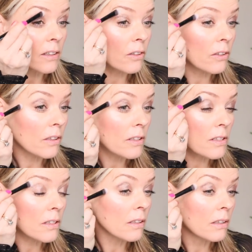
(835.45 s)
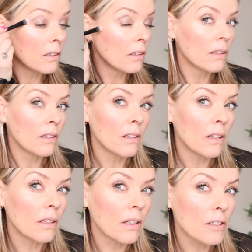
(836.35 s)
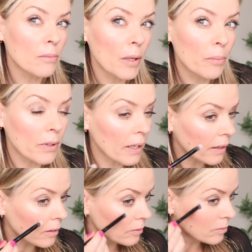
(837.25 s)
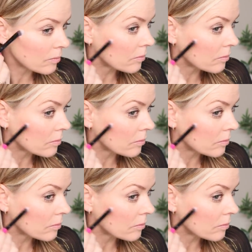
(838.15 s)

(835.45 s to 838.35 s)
across and under my brow.